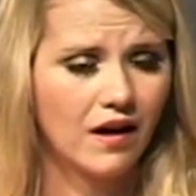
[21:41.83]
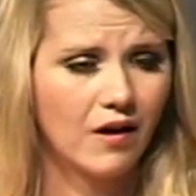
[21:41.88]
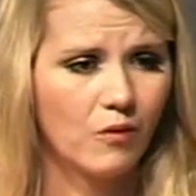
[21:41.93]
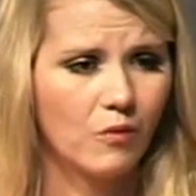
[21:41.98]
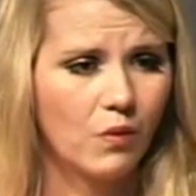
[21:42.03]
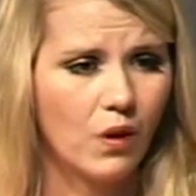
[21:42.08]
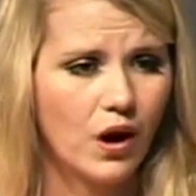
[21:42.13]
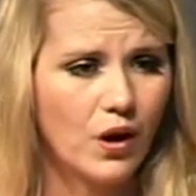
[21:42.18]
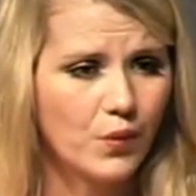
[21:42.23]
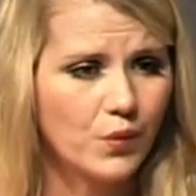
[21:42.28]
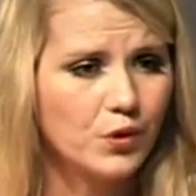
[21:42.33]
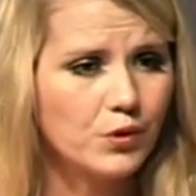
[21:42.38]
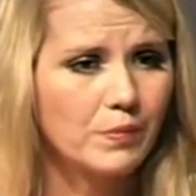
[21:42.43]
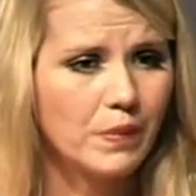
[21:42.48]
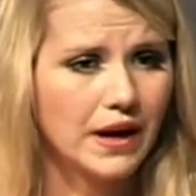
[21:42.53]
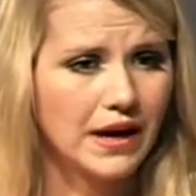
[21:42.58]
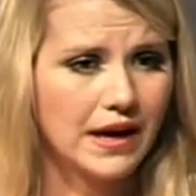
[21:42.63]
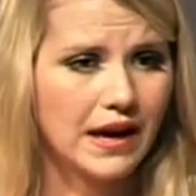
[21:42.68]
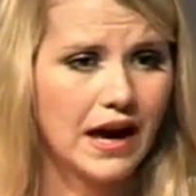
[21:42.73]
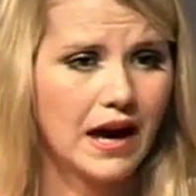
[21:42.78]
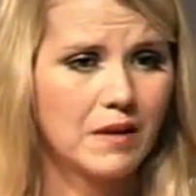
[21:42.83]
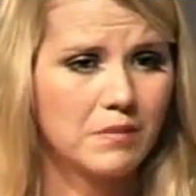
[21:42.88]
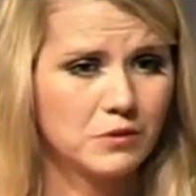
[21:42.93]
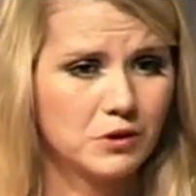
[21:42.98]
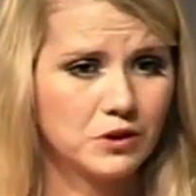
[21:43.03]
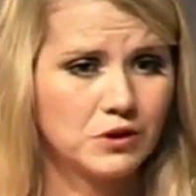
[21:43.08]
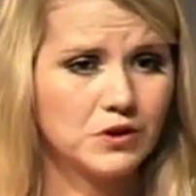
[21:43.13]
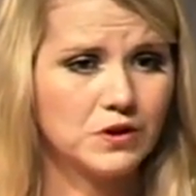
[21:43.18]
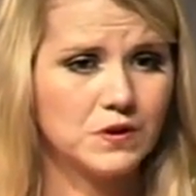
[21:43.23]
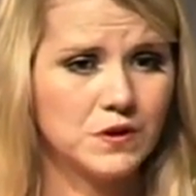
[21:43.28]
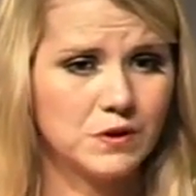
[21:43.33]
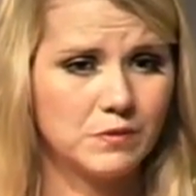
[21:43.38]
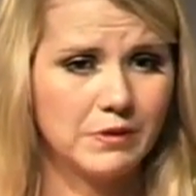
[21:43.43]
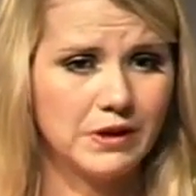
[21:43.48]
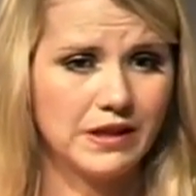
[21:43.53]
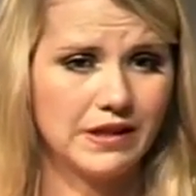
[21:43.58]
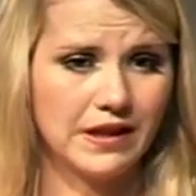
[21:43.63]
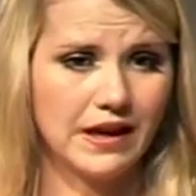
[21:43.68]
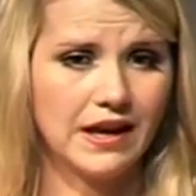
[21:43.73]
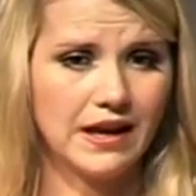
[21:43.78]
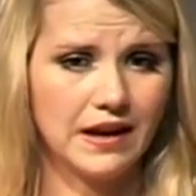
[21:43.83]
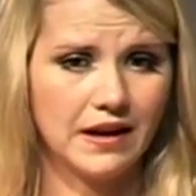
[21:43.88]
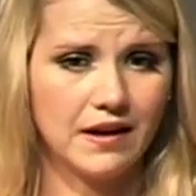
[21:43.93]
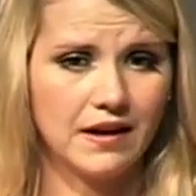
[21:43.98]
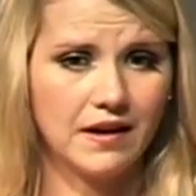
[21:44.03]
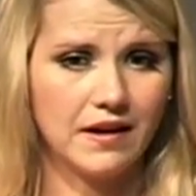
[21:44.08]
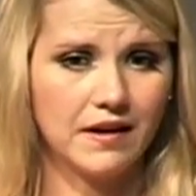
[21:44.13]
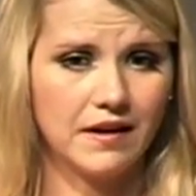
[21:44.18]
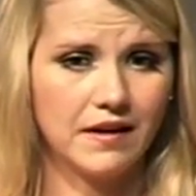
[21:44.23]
What would my captor do to me then?